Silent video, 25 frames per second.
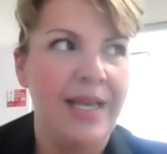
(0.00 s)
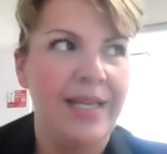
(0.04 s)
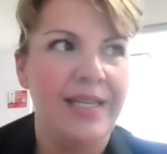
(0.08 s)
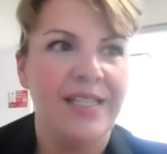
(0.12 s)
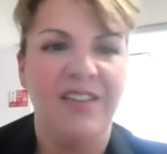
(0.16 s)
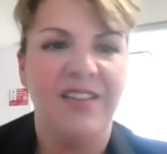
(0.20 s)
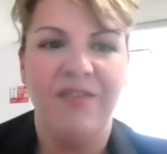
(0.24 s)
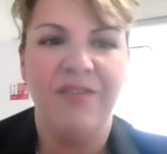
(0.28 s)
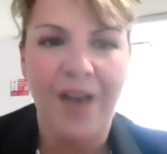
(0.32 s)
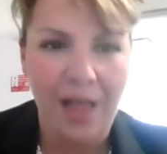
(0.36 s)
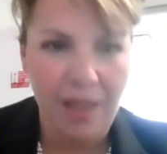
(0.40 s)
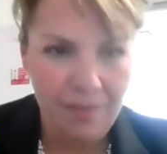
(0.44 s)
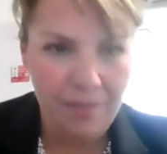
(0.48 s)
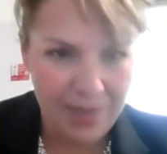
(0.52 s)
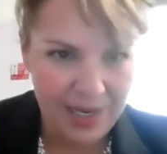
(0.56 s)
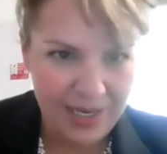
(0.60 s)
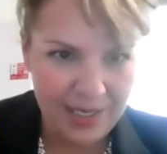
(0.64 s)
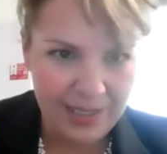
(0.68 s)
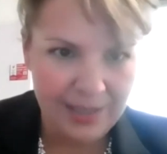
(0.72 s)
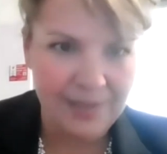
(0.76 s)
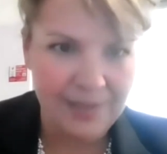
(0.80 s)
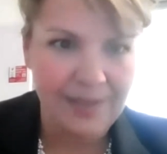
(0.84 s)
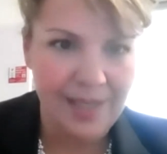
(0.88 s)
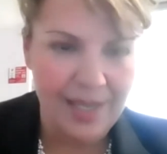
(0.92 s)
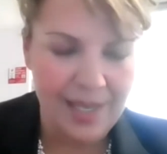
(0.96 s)
development
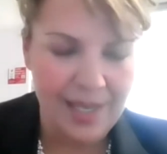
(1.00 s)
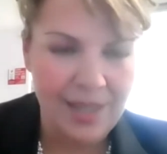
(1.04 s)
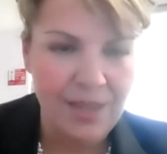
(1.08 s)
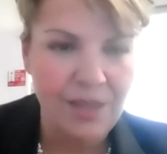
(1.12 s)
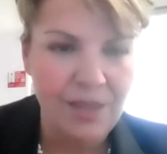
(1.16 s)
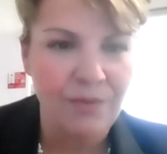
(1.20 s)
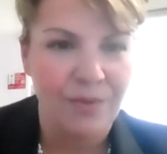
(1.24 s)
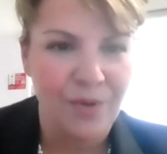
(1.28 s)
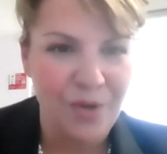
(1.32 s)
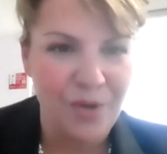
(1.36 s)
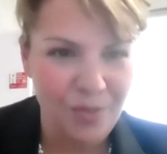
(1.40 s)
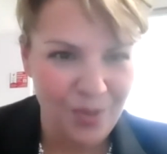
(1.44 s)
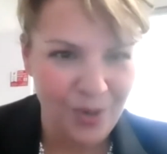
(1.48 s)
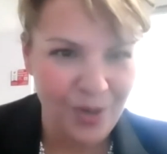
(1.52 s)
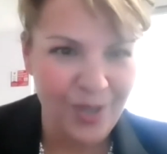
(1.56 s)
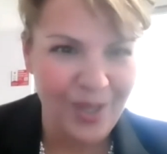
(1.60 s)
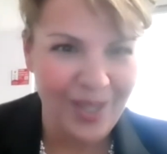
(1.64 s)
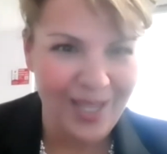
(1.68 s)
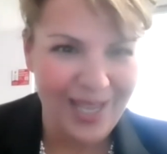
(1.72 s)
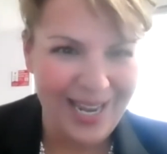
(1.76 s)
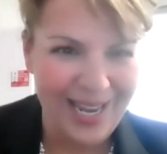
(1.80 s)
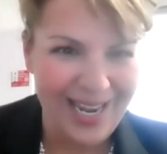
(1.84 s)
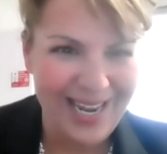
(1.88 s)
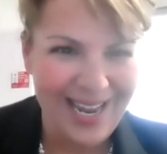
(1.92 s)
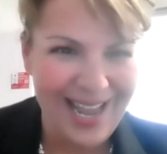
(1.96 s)
is in the room
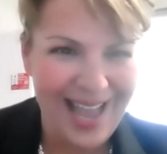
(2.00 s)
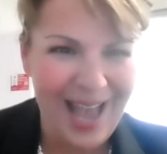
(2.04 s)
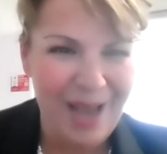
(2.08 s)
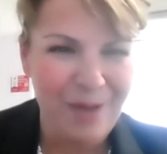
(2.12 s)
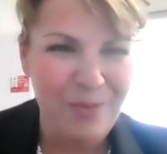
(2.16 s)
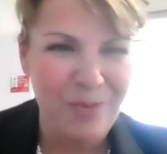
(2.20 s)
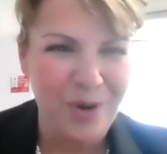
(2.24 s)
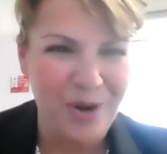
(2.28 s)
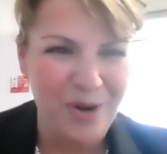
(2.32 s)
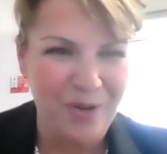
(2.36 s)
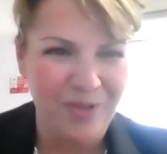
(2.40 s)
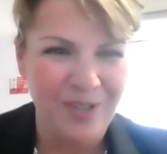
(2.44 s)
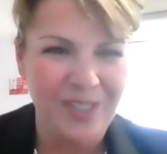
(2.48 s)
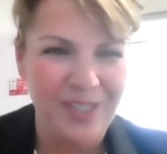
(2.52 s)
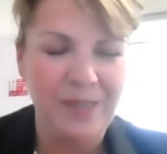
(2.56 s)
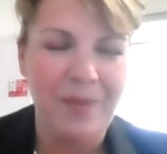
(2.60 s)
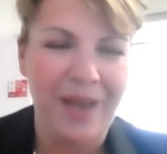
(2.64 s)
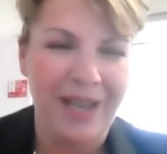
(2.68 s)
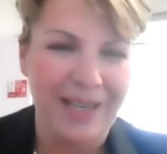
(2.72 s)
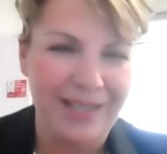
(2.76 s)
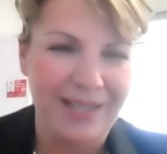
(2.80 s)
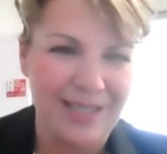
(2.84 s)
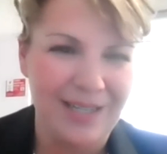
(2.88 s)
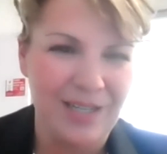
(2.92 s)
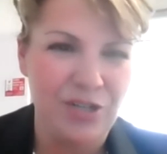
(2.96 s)
early, and we're a
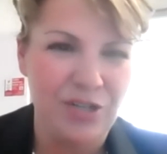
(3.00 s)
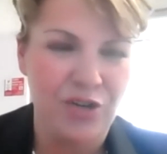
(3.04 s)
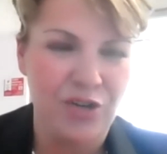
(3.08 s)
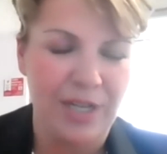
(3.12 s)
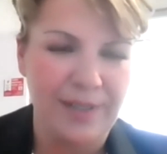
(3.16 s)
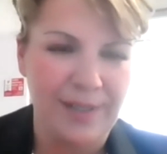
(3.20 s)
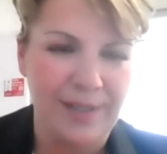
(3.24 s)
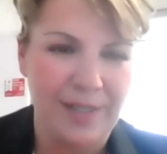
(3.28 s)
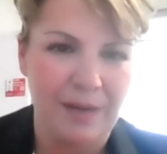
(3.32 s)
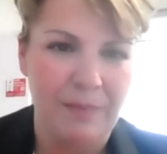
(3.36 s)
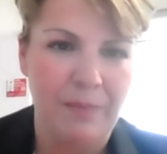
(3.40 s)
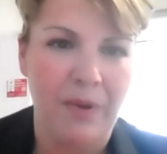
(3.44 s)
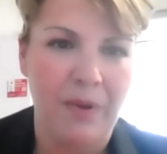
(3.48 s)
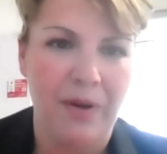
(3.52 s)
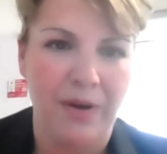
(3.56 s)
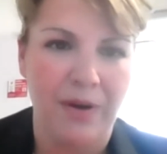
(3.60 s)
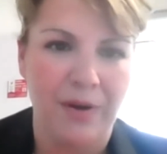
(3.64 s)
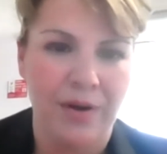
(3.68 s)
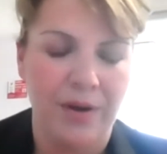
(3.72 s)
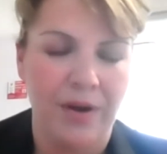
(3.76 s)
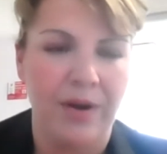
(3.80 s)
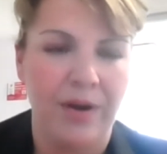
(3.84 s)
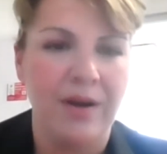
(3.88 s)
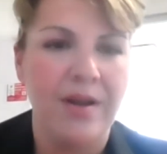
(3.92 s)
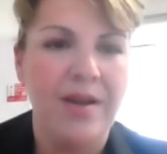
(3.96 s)
respected and trusted
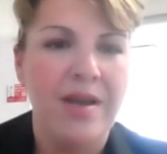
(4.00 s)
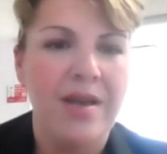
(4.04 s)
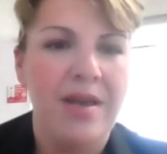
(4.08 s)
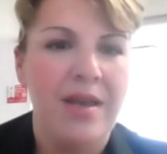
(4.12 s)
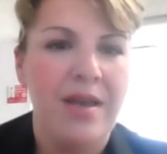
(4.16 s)
partner